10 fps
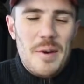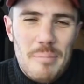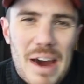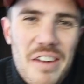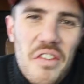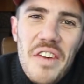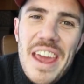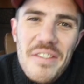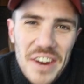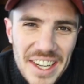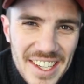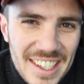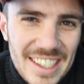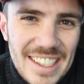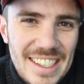My favorite,
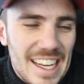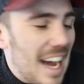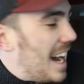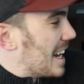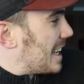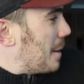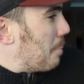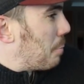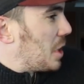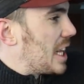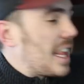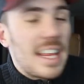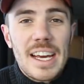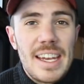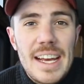
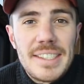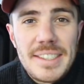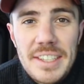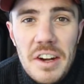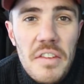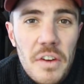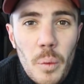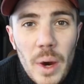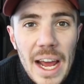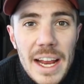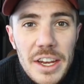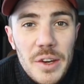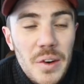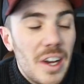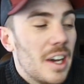completely unnecessary for what I
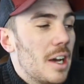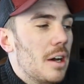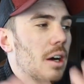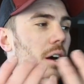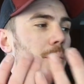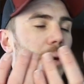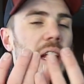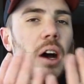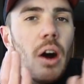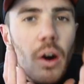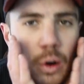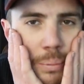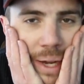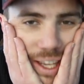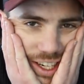do, but oh
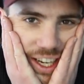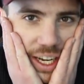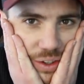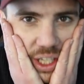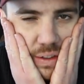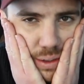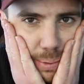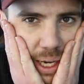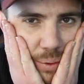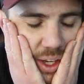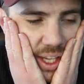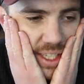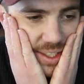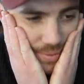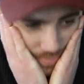my God, I would love to buy one of
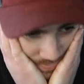these.